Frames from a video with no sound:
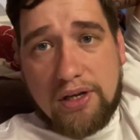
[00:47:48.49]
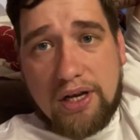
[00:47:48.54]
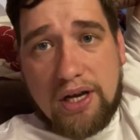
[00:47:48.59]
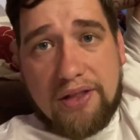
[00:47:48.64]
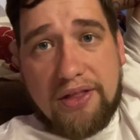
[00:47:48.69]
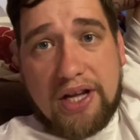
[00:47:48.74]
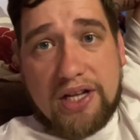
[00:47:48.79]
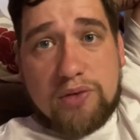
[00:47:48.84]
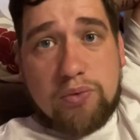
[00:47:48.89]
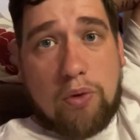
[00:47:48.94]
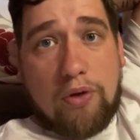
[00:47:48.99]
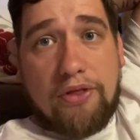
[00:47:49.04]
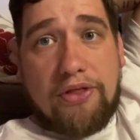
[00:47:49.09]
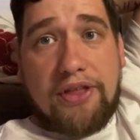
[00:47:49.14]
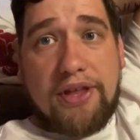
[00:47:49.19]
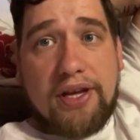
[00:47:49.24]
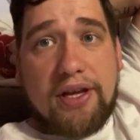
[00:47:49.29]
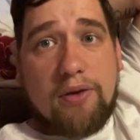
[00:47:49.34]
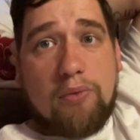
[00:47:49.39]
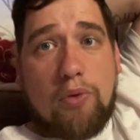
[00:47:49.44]
And that's one
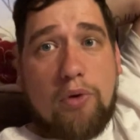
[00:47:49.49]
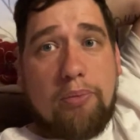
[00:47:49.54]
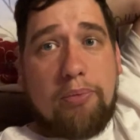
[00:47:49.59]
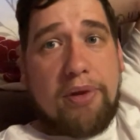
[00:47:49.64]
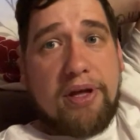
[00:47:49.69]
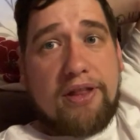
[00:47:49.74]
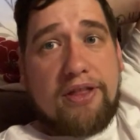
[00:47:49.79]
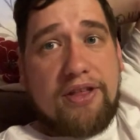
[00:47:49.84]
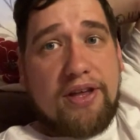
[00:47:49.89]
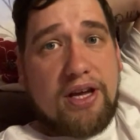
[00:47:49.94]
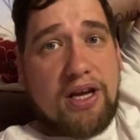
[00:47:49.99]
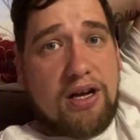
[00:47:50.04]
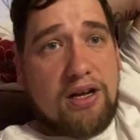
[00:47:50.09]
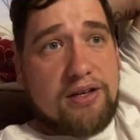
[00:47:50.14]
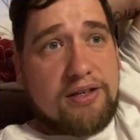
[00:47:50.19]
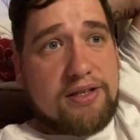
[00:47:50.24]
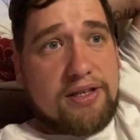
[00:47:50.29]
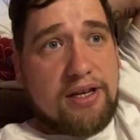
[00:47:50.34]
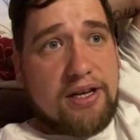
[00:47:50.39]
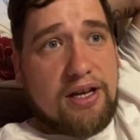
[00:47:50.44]
big thing
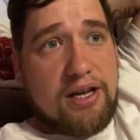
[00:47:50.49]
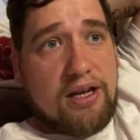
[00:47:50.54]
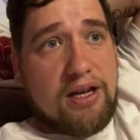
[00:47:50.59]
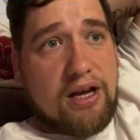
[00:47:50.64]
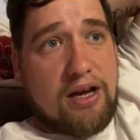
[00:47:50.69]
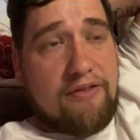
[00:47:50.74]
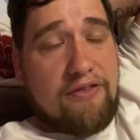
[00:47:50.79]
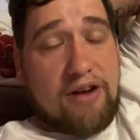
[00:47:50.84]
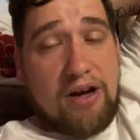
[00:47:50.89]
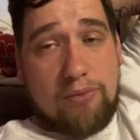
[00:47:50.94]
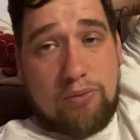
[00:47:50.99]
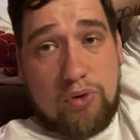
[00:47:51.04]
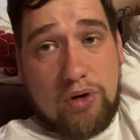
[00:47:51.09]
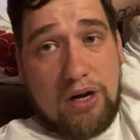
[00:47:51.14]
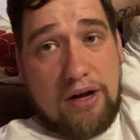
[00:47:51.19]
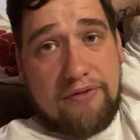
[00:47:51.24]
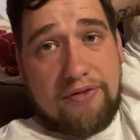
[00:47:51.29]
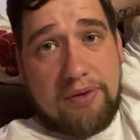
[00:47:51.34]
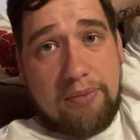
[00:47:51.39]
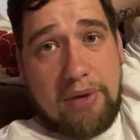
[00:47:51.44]
I'm going to
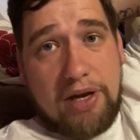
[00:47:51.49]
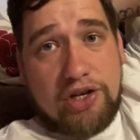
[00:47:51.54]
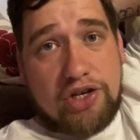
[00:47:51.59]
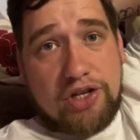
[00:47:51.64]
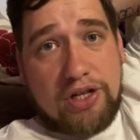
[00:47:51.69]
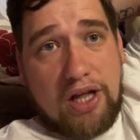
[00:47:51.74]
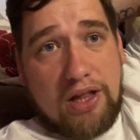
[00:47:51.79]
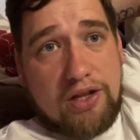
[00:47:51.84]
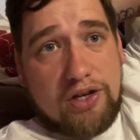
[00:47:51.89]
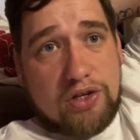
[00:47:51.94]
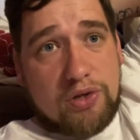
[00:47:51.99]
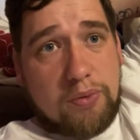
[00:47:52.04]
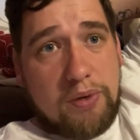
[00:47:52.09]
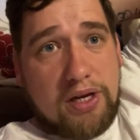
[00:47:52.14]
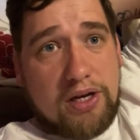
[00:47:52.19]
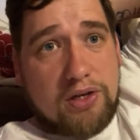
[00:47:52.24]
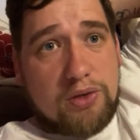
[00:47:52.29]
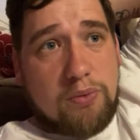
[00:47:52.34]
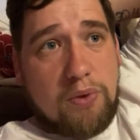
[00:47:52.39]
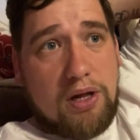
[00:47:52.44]
have to mention that this
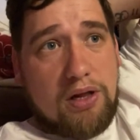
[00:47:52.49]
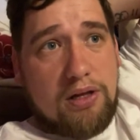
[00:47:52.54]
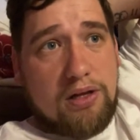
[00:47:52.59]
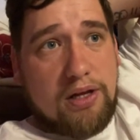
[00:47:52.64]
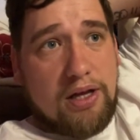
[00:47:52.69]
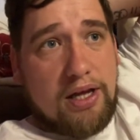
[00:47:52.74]
week as well,